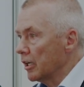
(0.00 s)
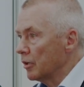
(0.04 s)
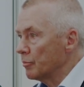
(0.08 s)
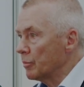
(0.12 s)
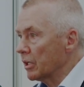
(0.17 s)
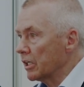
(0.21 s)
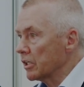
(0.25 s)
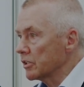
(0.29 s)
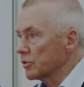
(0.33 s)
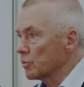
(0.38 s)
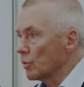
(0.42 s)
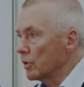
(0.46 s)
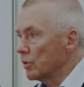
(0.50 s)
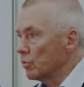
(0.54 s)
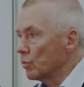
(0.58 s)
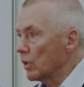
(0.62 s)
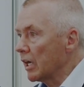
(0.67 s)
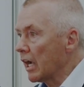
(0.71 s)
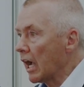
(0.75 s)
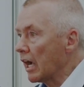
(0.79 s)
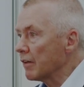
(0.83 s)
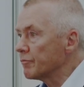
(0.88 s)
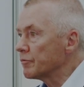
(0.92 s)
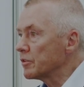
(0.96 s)
because we
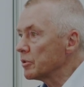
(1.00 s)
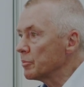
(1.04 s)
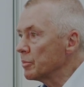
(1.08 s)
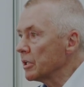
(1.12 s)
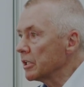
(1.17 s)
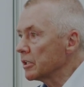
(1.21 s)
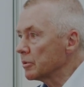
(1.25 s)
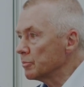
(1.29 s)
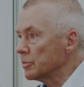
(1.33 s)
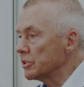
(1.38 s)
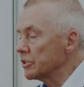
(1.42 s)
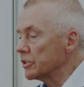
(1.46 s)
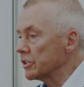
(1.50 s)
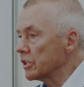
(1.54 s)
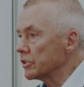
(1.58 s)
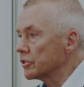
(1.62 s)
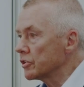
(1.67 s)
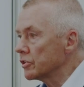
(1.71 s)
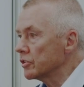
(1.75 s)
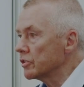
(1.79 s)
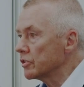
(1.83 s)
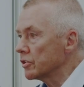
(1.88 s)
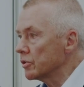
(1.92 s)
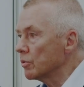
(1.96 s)
have to be in a
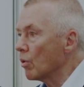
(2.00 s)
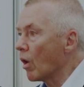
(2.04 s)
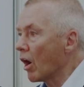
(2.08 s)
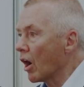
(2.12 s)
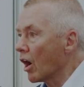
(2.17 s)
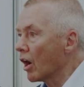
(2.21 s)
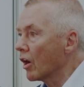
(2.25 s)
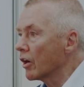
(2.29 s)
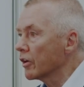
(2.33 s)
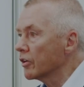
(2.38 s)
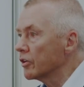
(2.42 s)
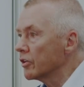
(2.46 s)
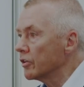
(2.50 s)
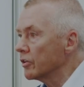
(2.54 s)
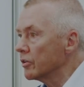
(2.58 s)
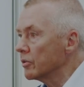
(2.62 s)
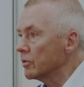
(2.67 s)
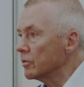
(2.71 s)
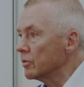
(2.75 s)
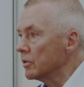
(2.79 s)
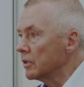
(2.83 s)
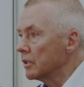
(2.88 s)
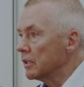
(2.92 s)
position to argue